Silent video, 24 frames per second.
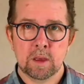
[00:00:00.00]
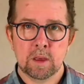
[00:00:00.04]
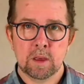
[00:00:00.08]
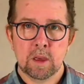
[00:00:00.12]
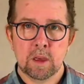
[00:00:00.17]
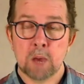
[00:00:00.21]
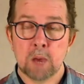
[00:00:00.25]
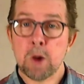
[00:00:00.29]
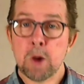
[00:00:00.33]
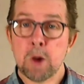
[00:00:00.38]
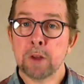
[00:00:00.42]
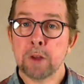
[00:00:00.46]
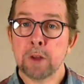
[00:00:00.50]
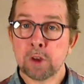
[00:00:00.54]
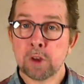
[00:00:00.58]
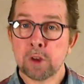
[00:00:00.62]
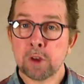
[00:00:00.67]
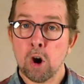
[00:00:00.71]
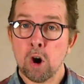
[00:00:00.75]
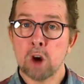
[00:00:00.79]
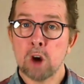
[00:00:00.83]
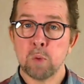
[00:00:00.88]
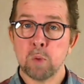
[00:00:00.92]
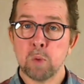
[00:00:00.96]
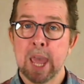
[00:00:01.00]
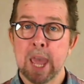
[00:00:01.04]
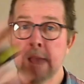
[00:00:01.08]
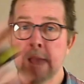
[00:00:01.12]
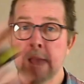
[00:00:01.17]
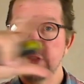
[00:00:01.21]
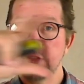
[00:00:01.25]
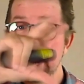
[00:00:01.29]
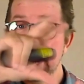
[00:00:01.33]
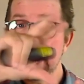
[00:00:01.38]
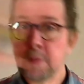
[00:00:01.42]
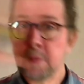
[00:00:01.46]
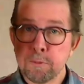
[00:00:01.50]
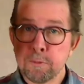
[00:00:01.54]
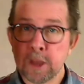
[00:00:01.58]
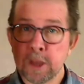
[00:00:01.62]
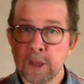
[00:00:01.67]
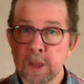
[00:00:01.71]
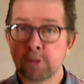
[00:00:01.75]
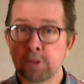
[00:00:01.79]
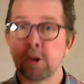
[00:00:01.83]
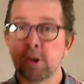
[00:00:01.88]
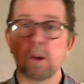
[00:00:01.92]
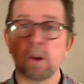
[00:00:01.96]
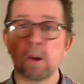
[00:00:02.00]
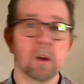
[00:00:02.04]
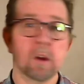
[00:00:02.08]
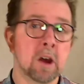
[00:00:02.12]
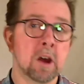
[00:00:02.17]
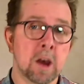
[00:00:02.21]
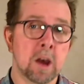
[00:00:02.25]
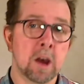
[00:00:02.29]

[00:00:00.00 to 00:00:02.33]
On the card, we have the name of the feature,